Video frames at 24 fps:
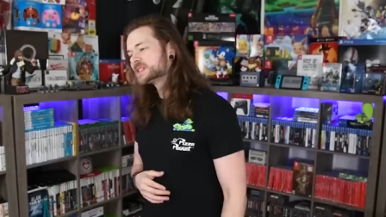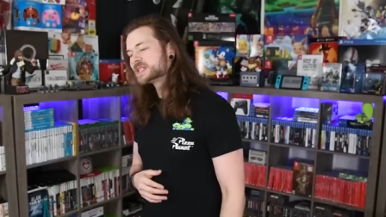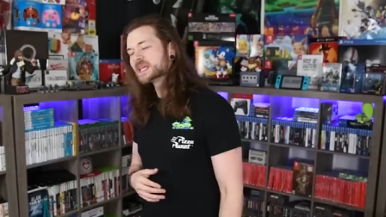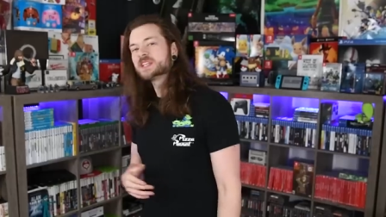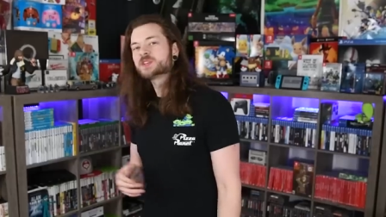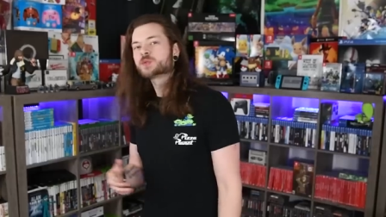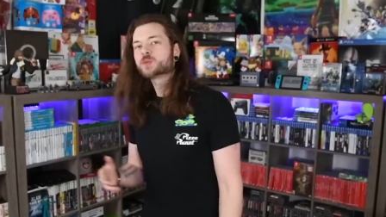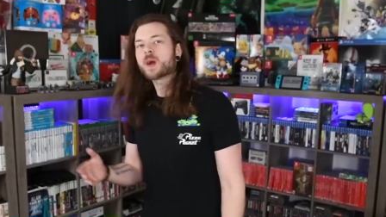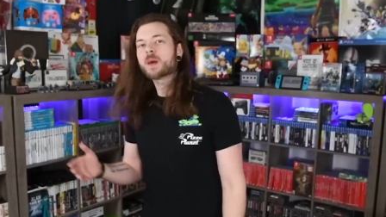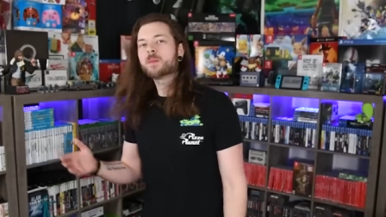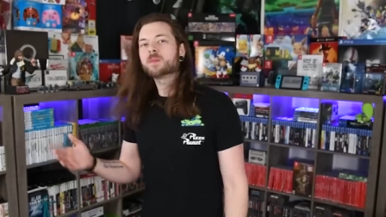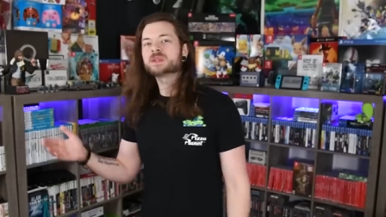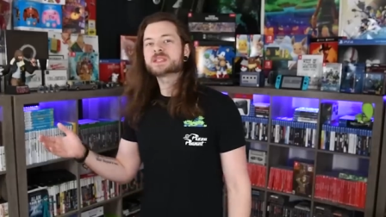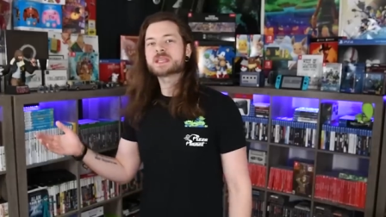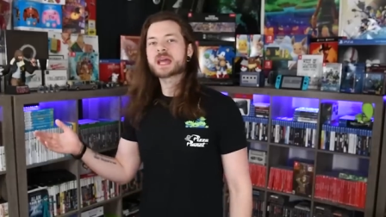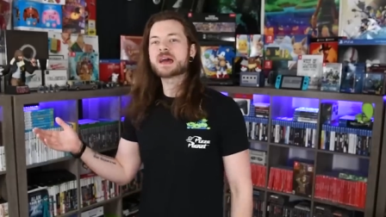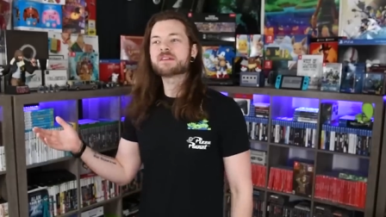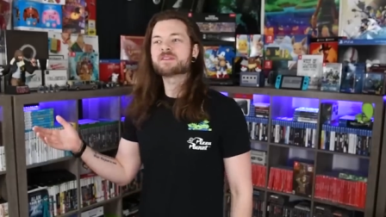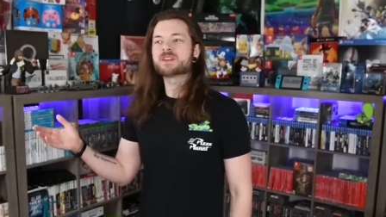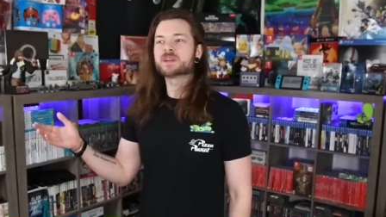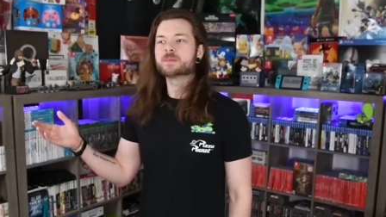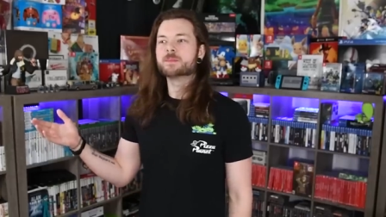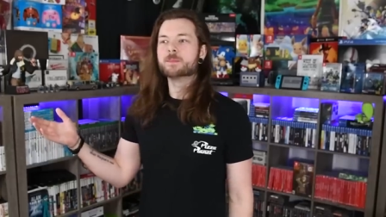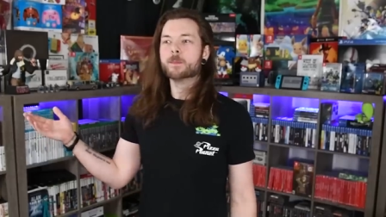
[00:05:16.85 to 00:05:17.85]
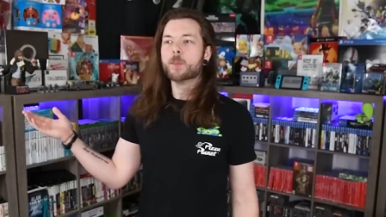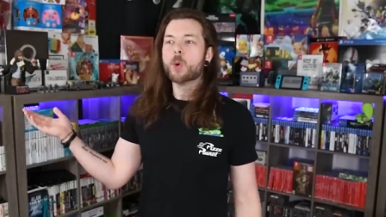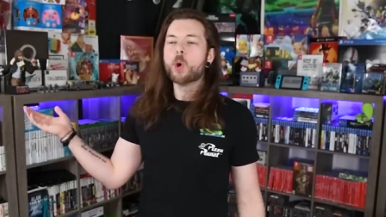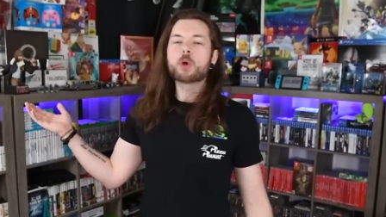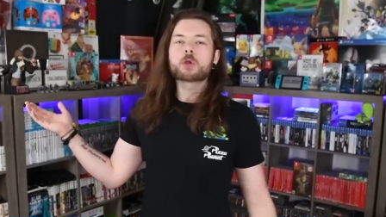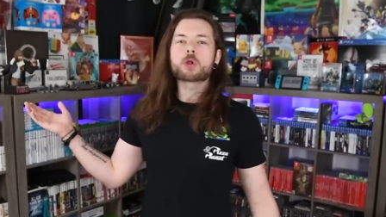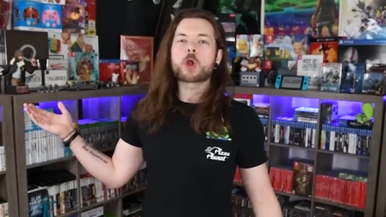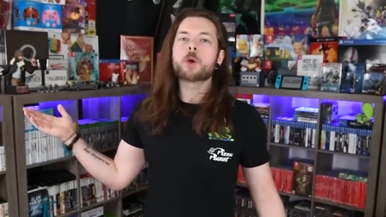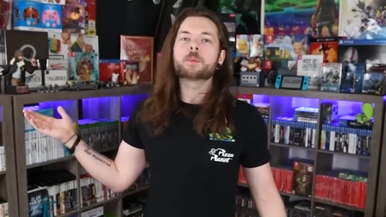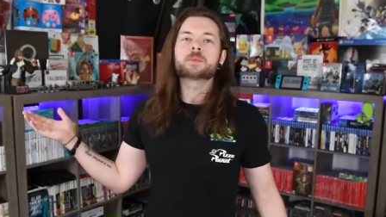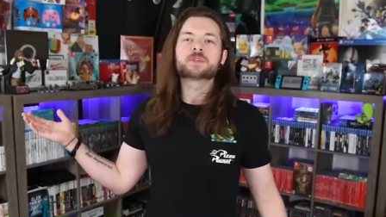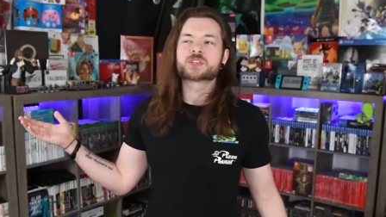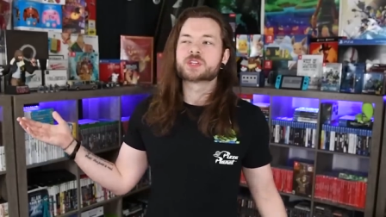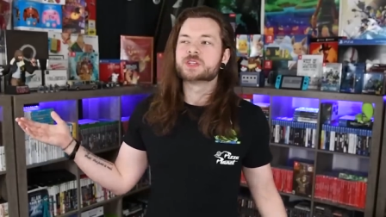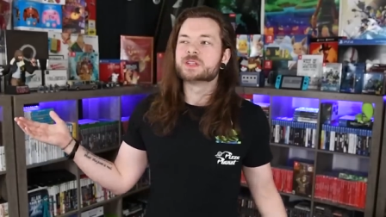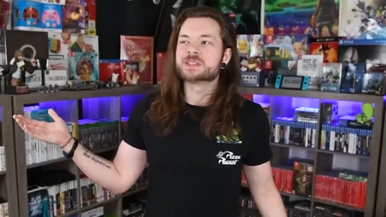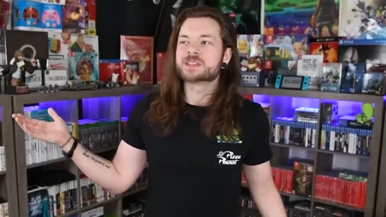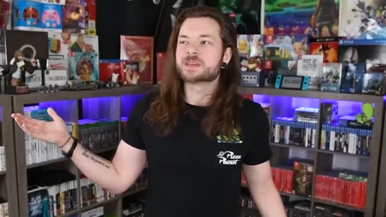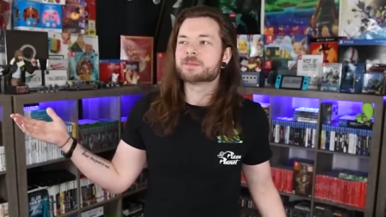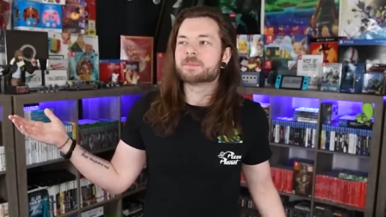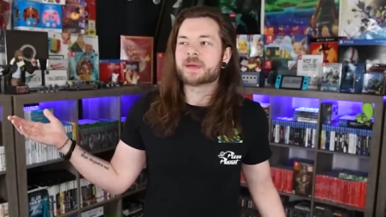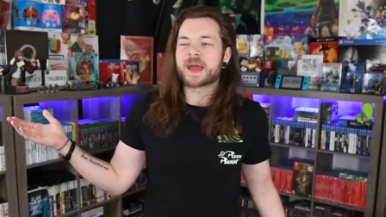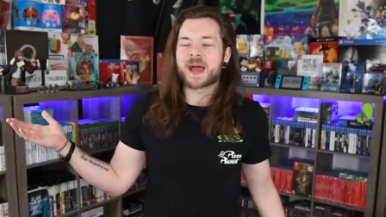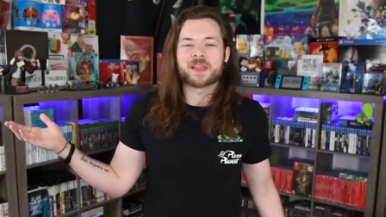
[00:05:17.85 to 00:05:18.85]
since when was having more options
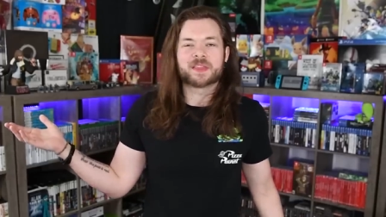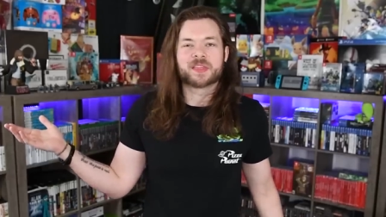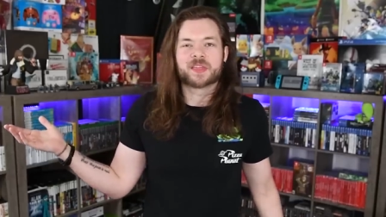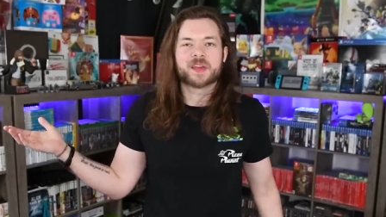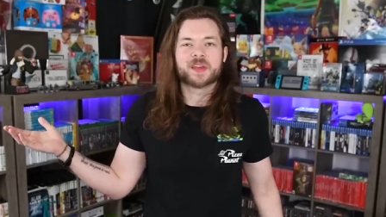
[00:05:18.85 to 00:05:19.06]
a bad